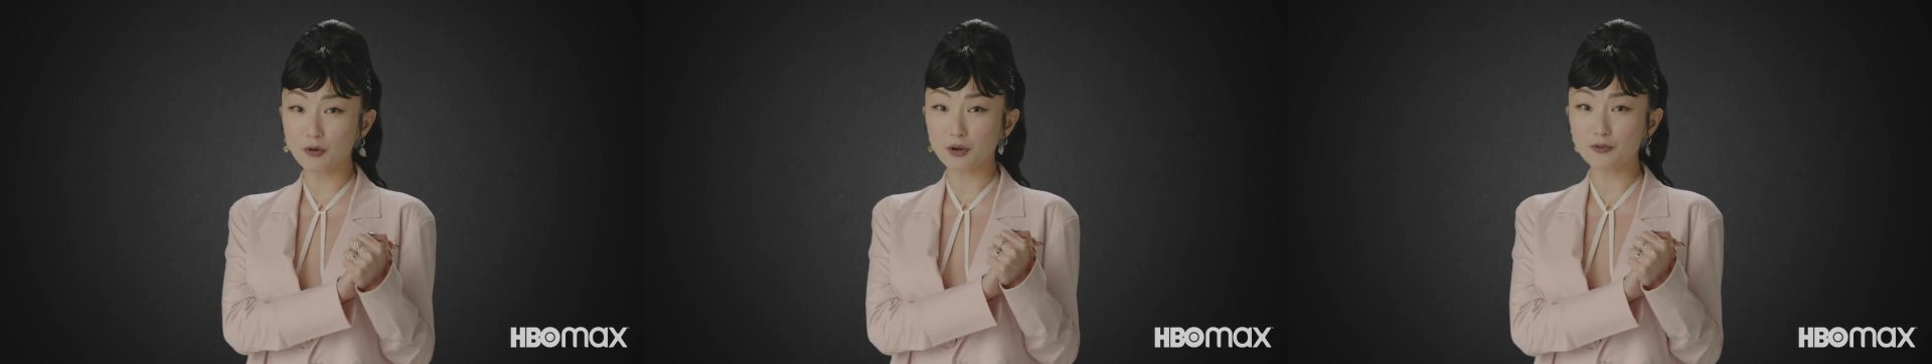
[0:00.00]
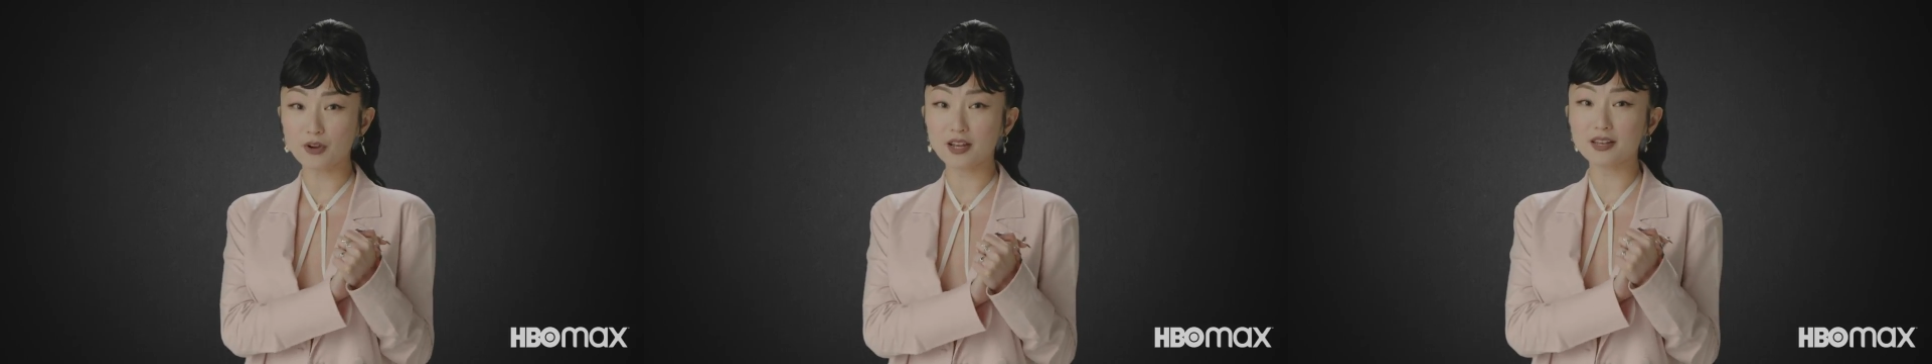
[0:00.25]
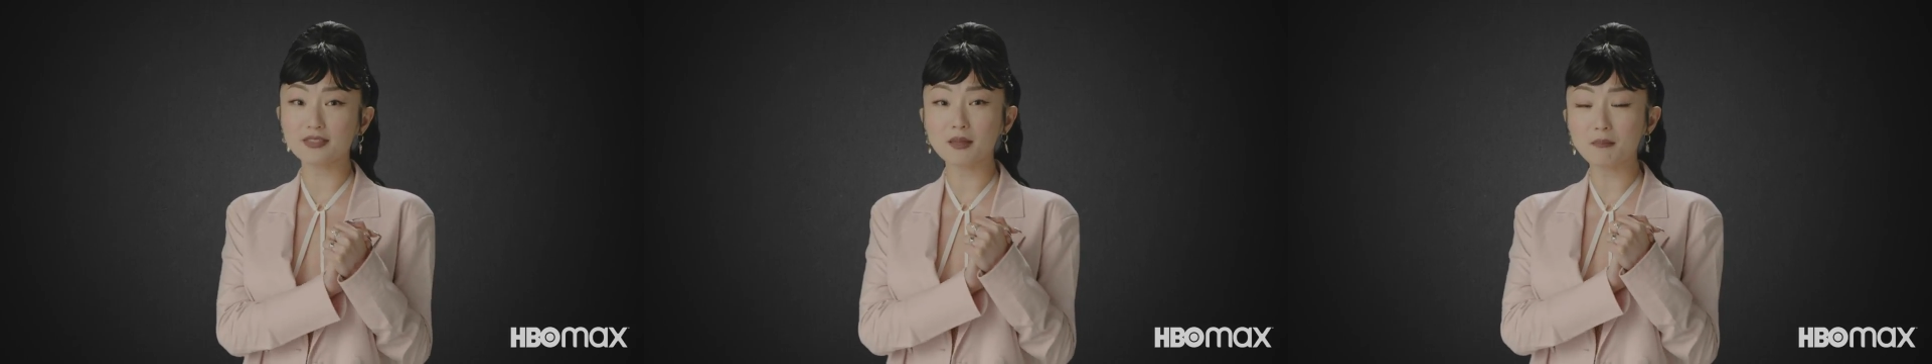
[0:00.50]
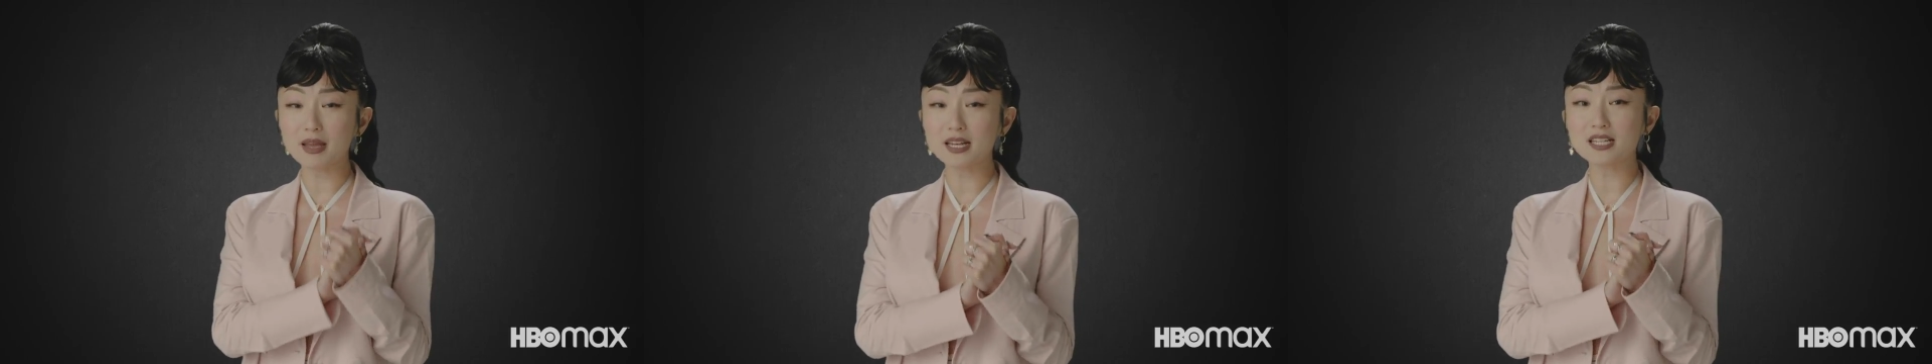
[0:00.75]
forefront the
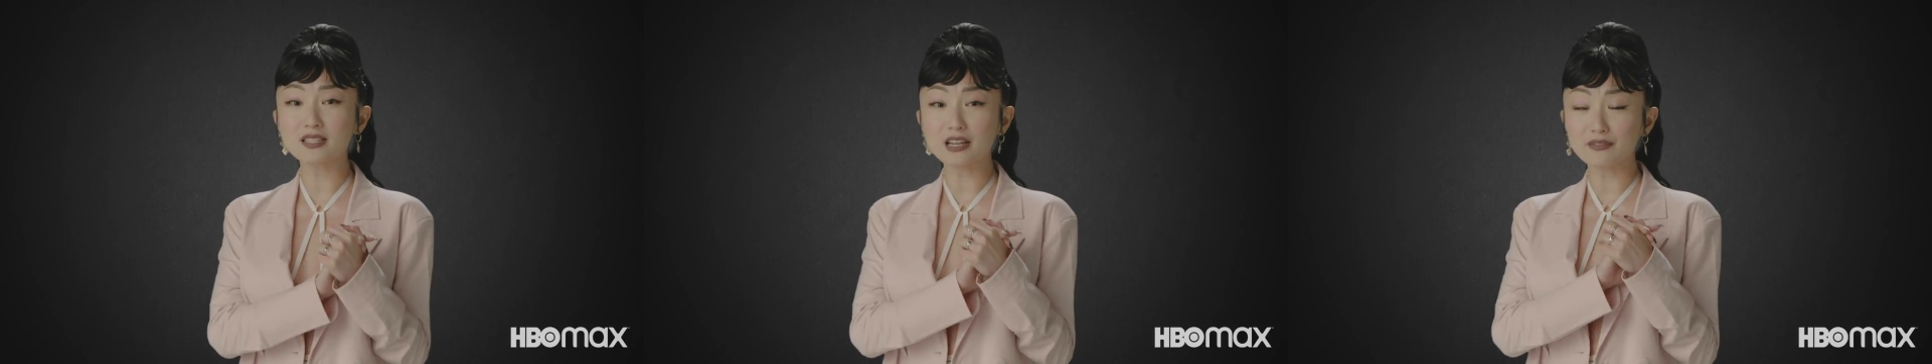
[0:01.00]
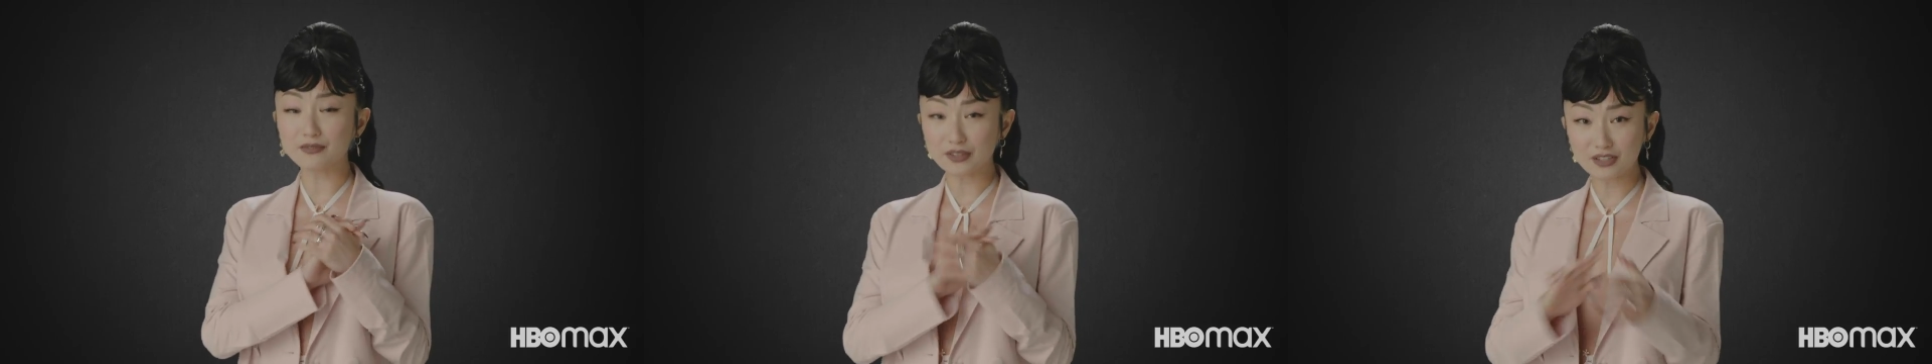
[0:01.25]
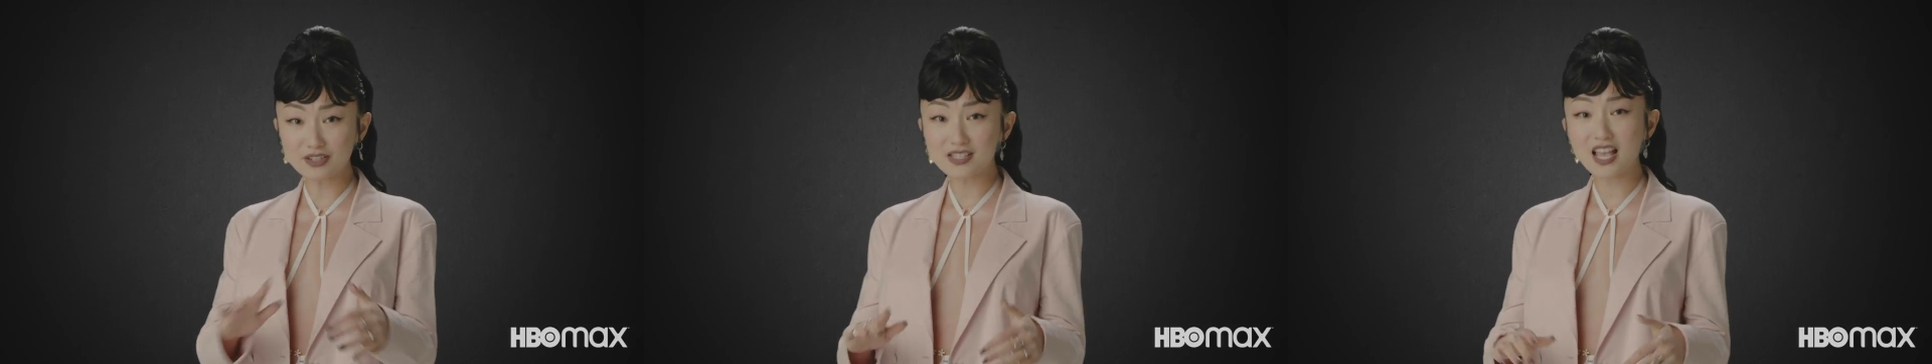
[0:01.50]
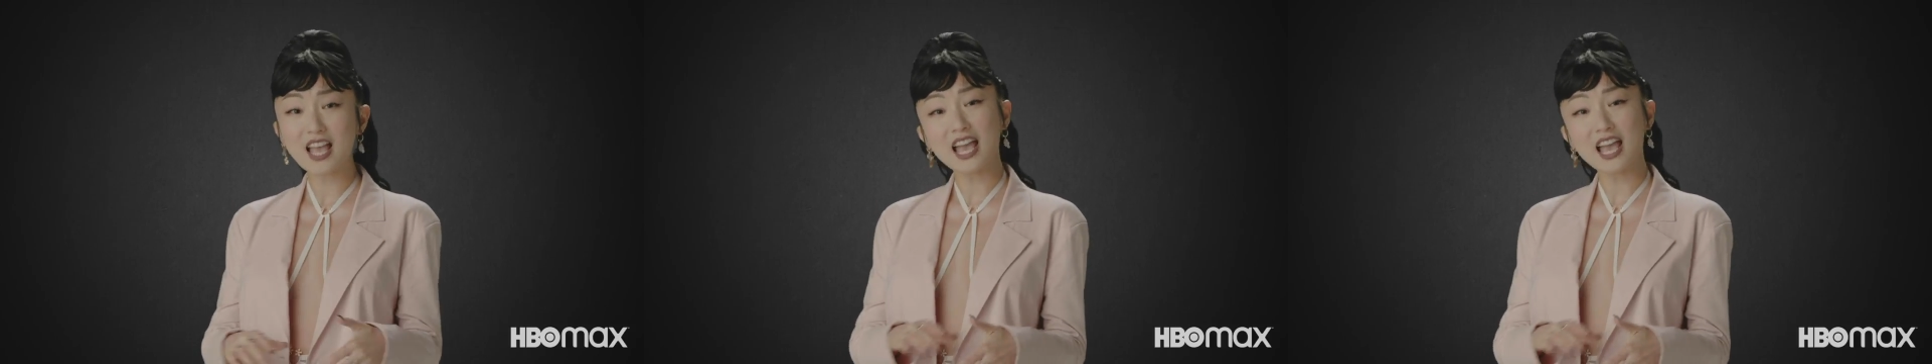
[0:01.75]
many diverse